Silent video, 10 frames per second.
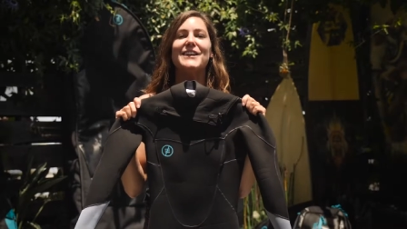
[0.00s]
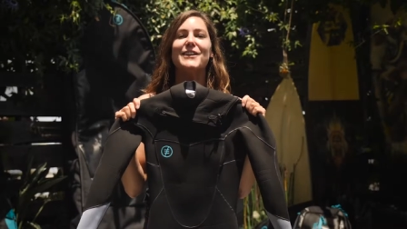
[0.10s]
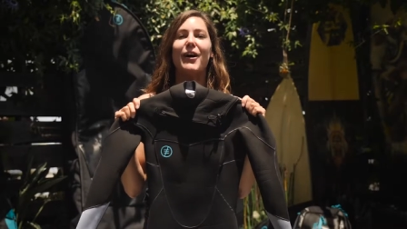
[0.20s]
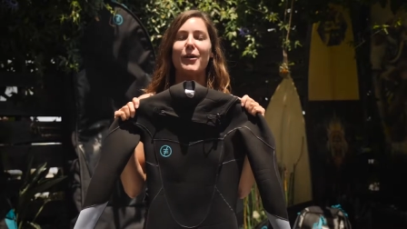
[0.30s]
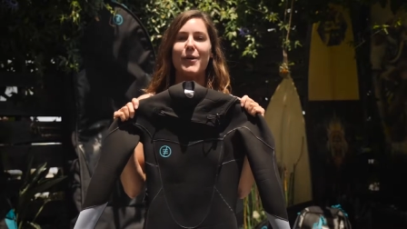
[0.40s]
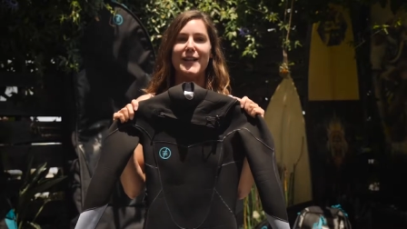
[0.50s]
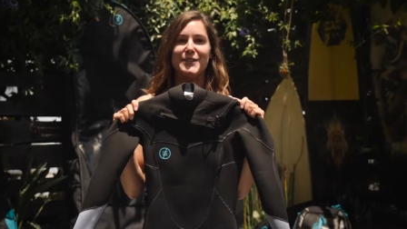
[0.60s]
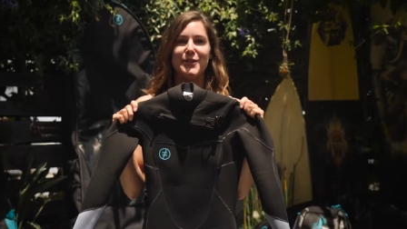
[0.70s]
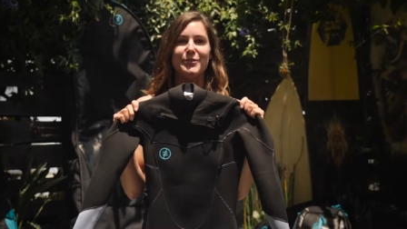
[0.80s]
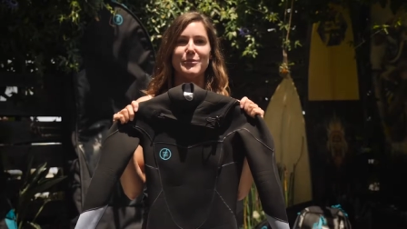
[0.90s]
Lara
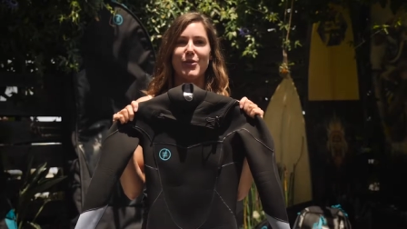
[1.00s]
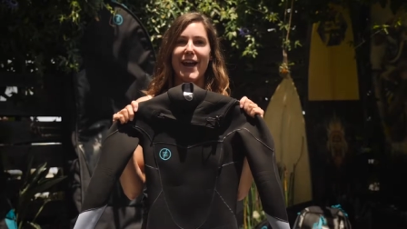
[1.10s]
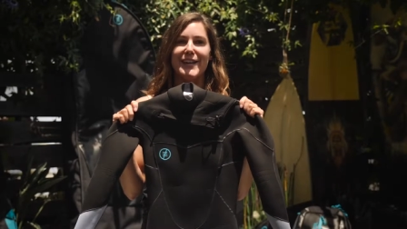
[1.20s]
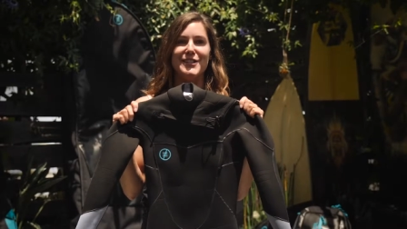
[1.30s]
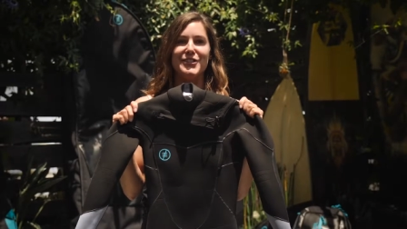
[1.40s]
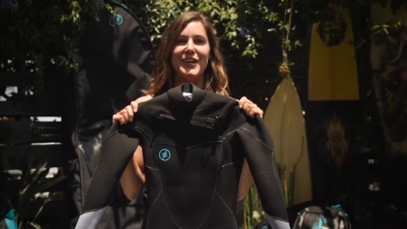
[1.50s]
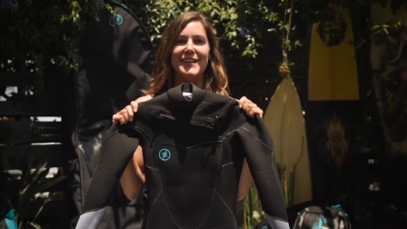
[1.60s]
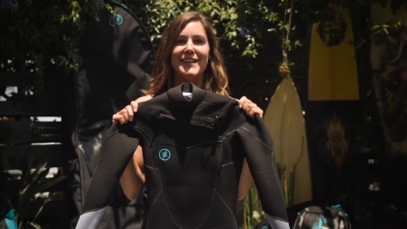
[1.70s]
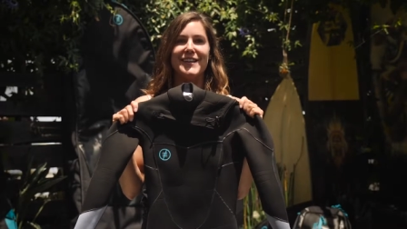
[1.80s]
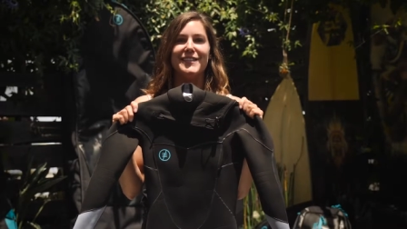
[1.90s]
wetsuit from Ride Engine.
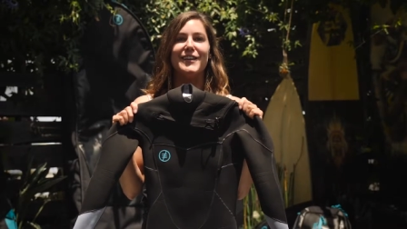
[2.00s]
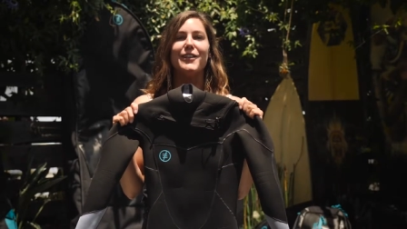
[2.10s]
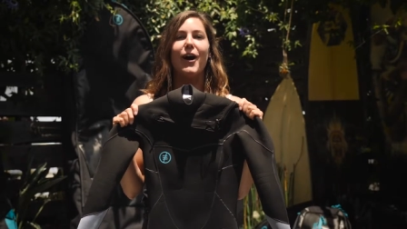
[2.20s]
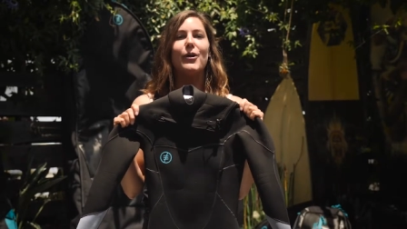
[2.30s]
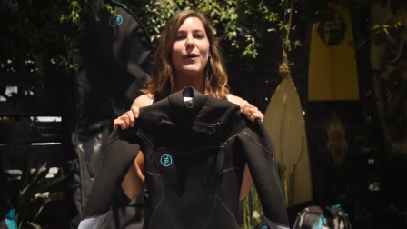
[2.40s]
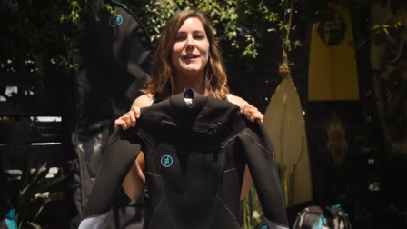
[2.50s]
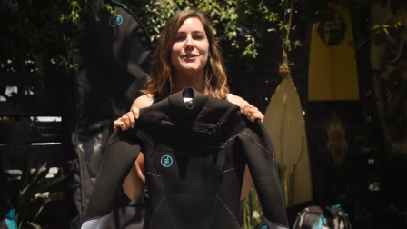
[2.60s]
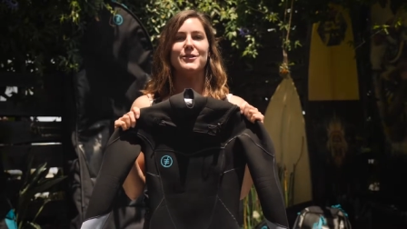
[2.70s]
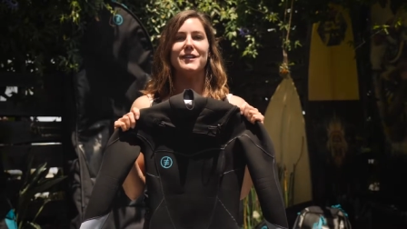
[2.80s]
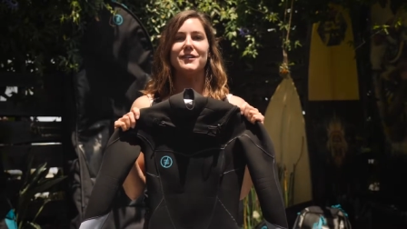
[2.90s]
The Elara
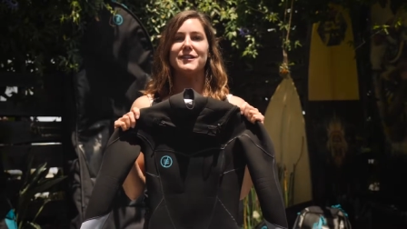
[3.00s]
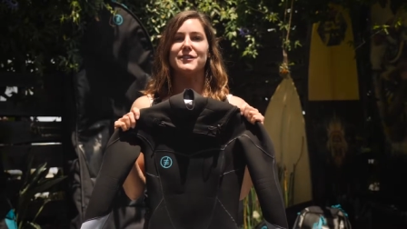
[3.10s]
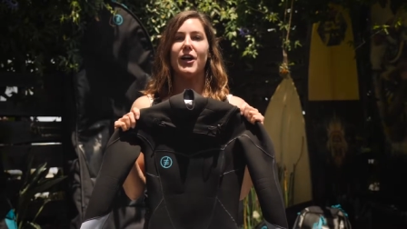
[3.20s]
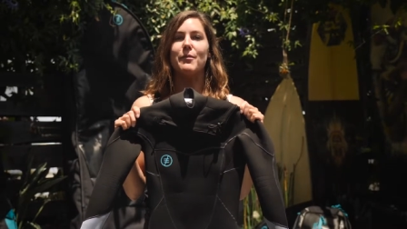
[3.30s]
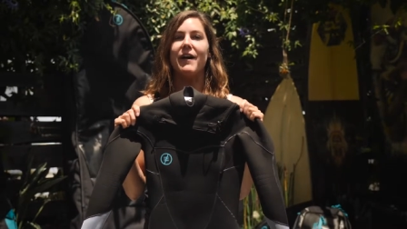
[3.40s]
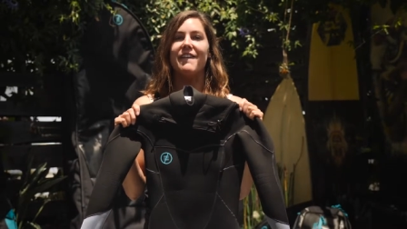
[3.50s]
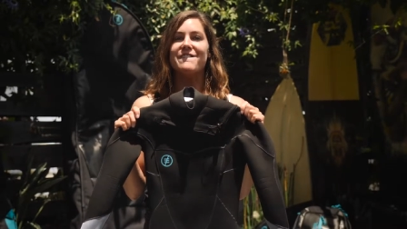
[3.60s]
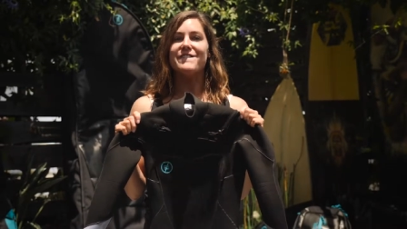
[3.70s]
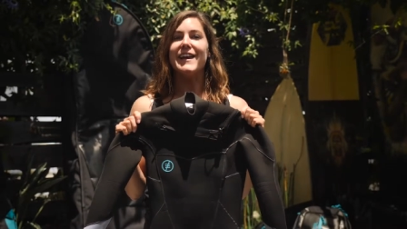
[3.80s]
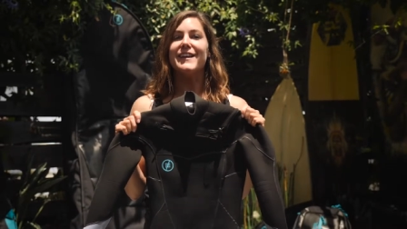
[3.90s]
wetsuit series is all about
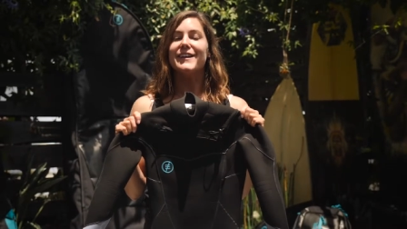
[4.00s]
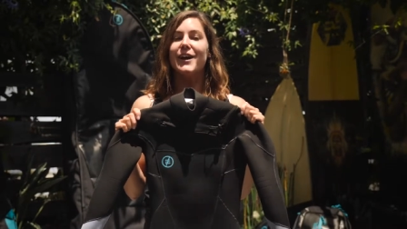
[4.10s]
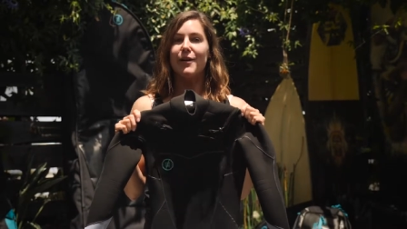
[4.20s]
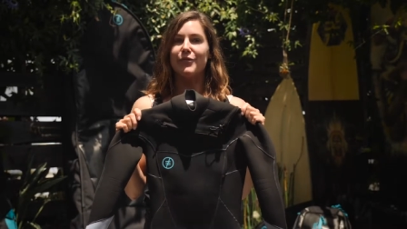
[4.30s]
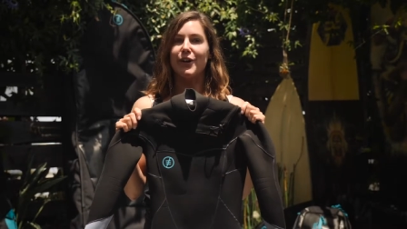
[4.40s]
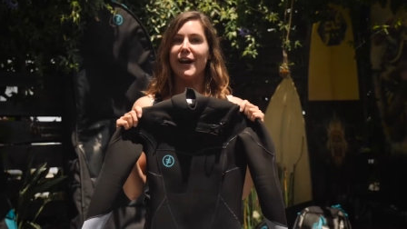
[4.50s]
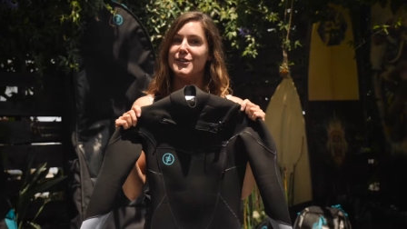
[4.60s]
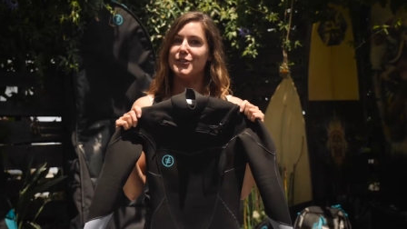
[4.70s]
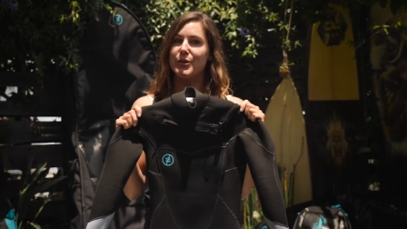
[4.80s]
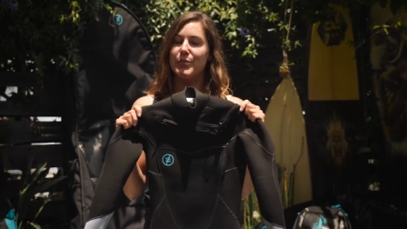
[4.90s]
fit, comfort,
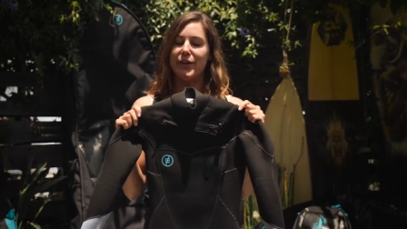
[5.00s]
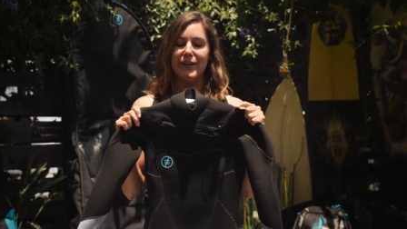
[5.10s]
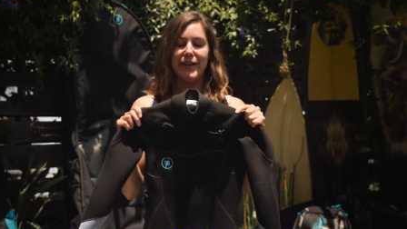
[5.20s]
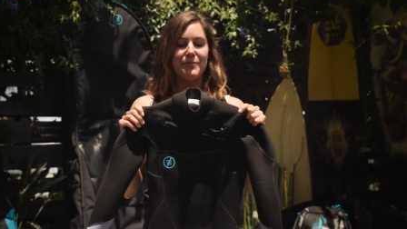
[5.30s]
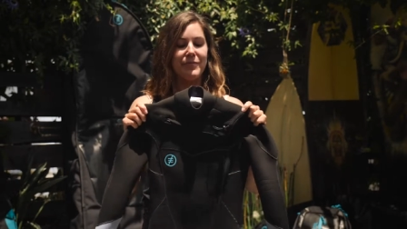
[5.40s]
and durability.